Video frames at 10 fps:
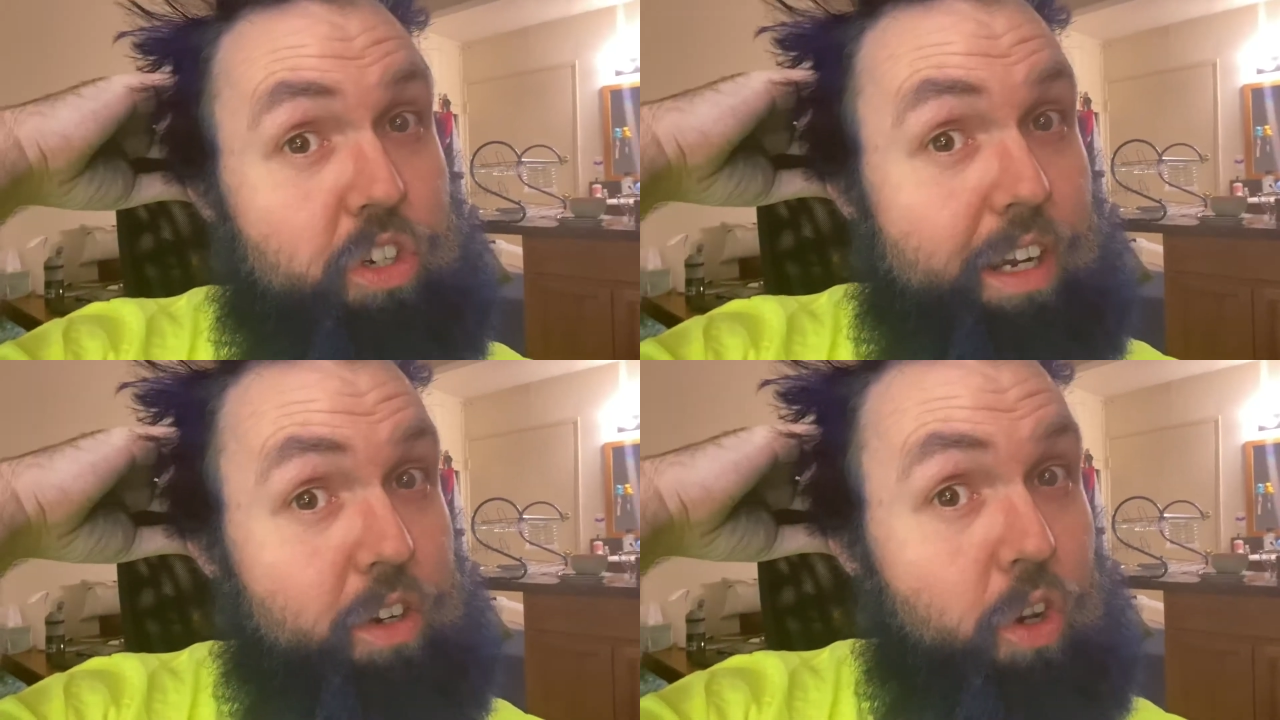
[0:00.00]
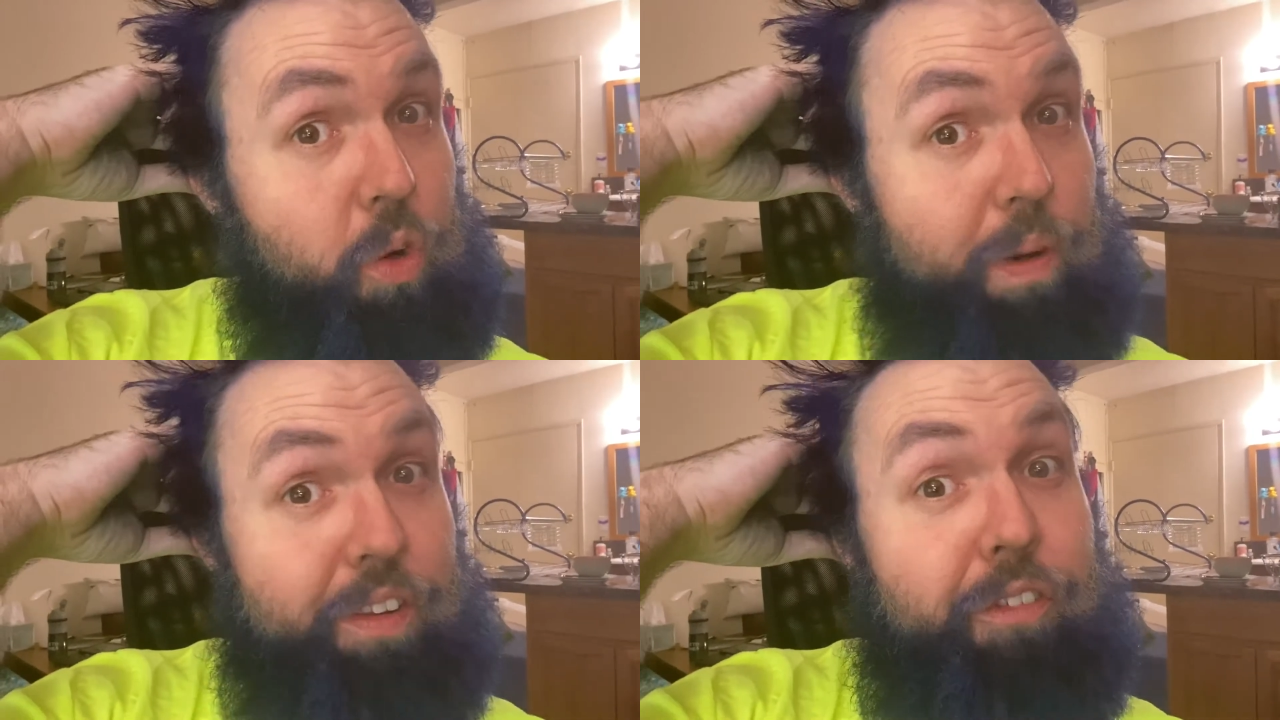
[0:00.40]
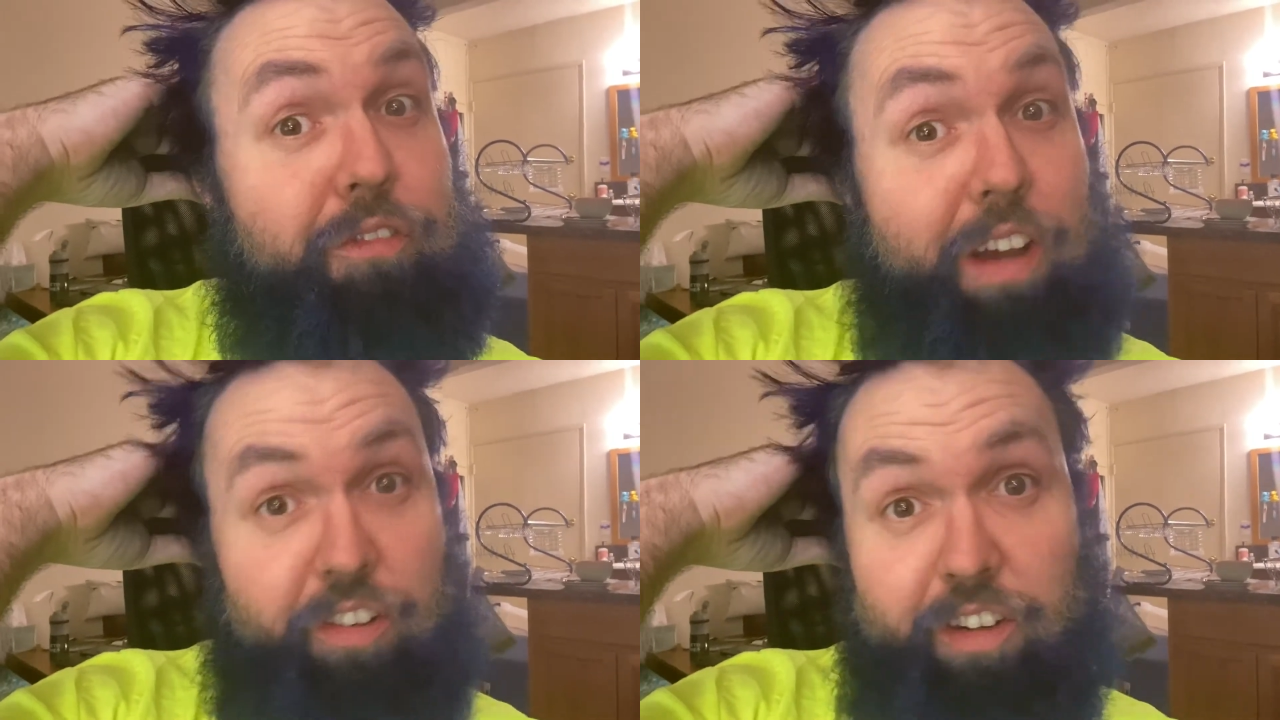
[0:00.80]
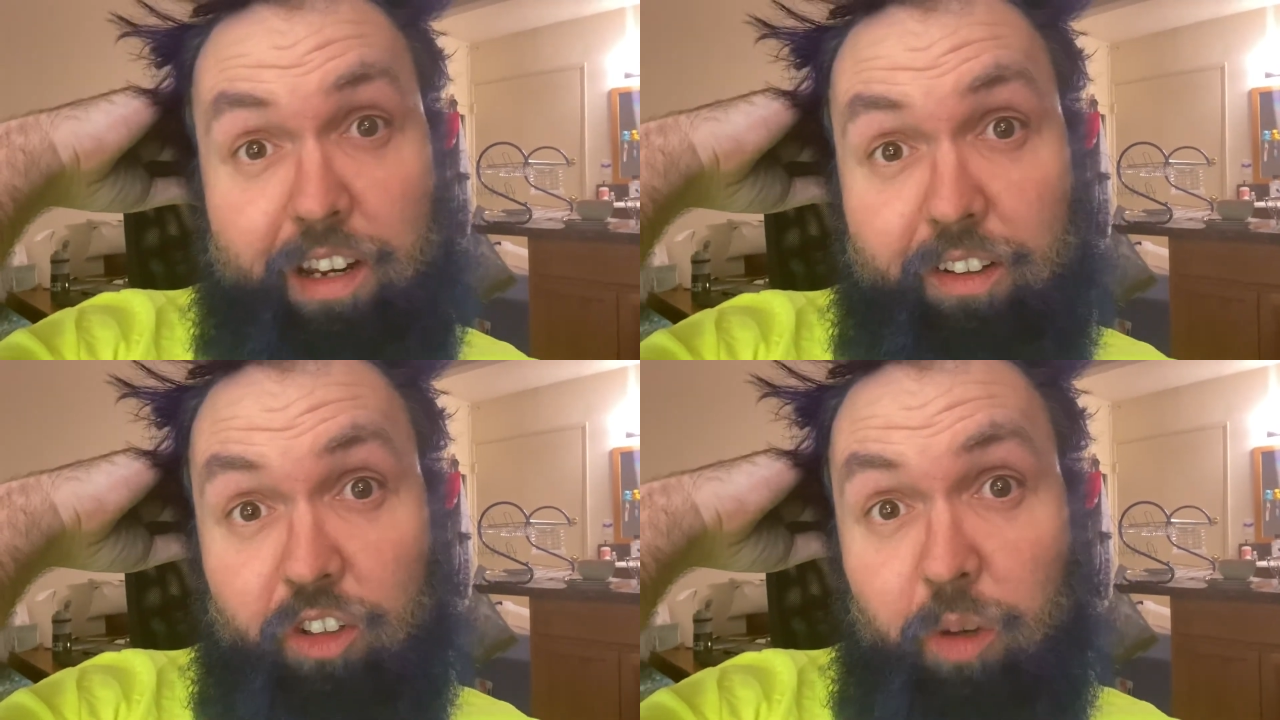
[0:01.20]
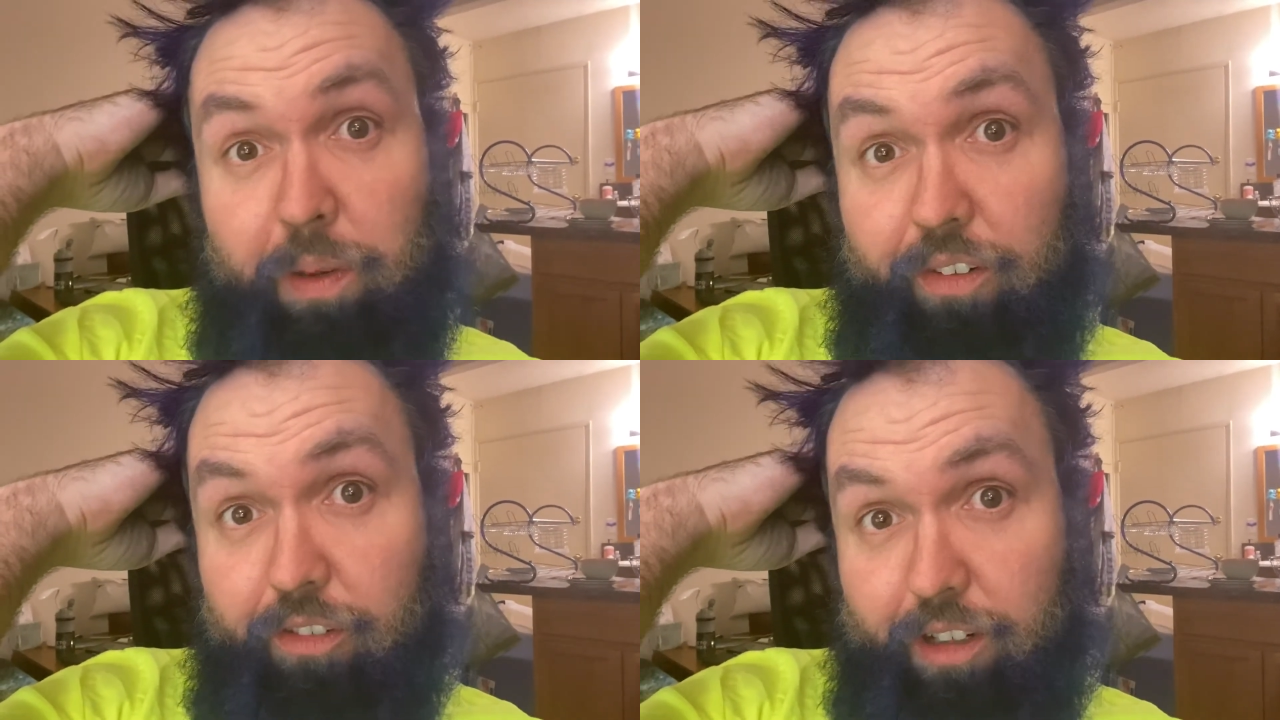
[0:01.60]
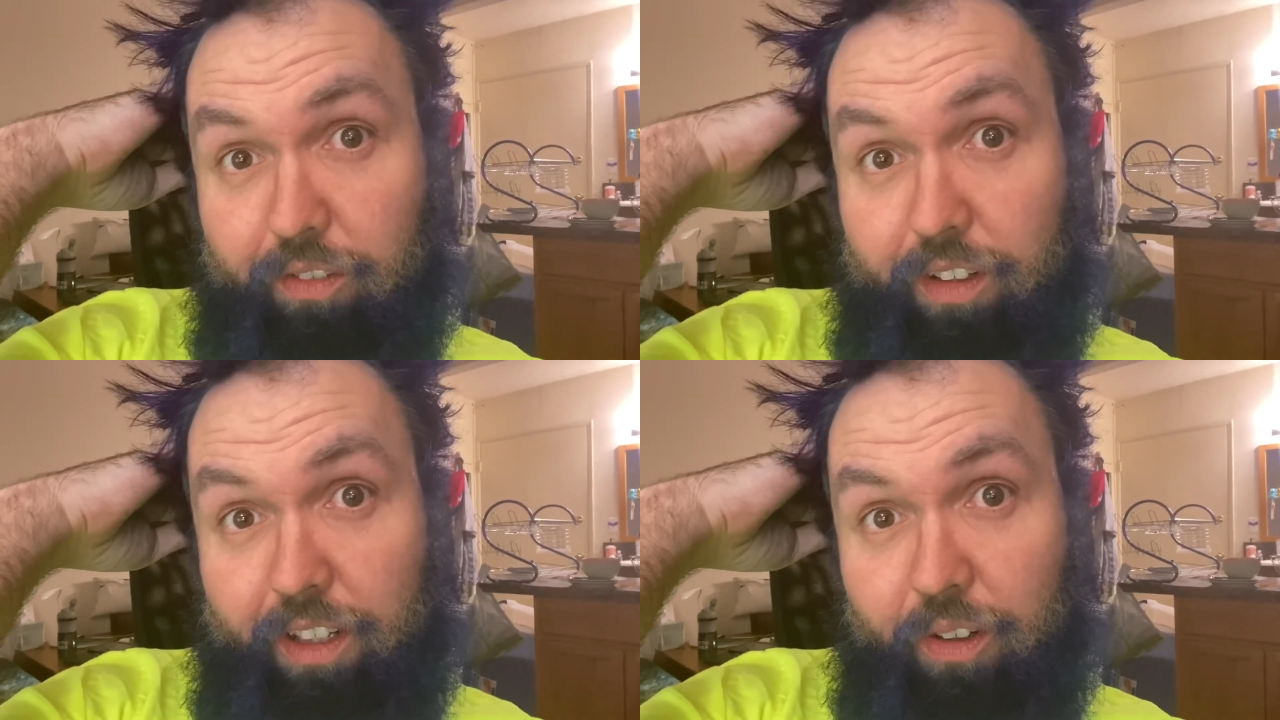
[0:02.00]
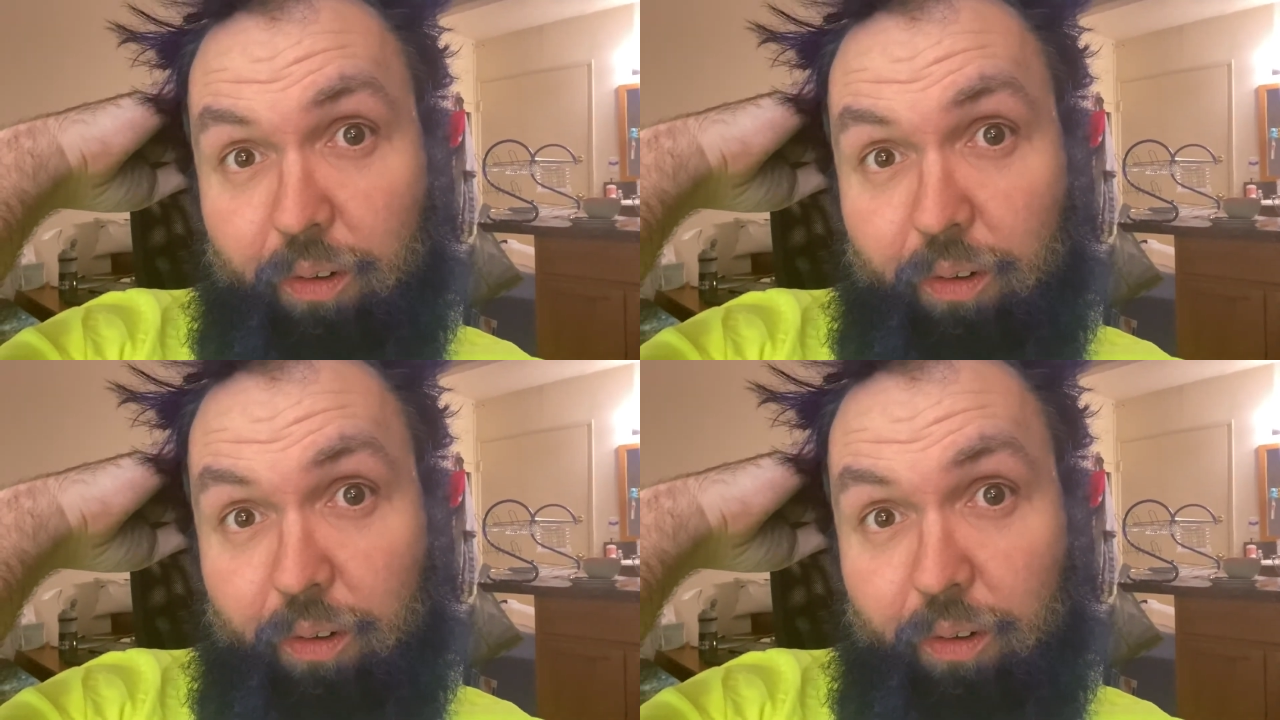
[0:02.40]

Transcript: I know is a fascinating topic for any video.